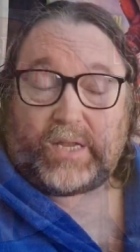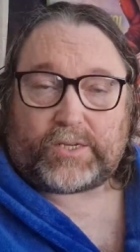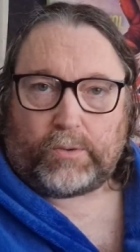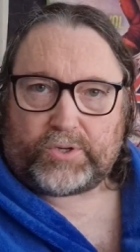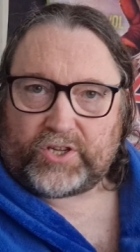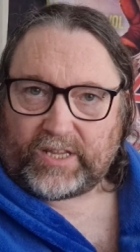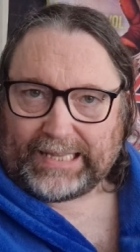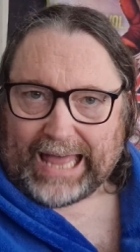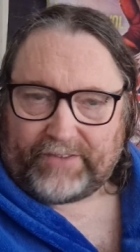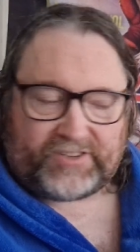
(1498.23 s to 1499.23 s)
Next one was
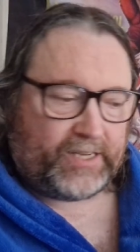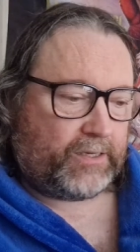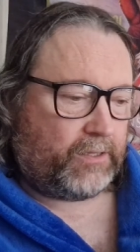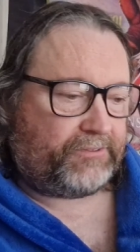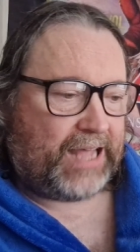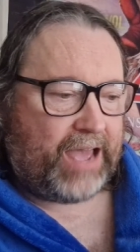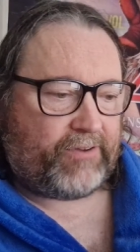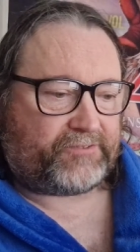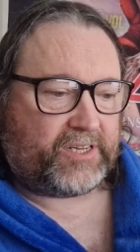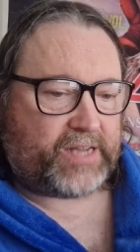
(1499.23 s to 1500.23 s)
another live single off
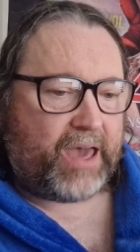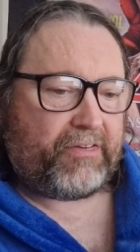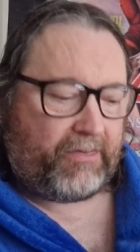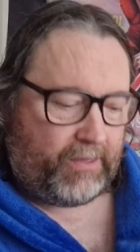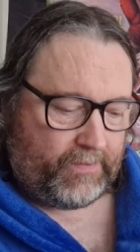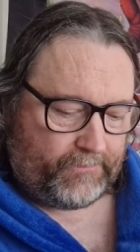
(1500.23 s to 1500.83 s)
Live After Death.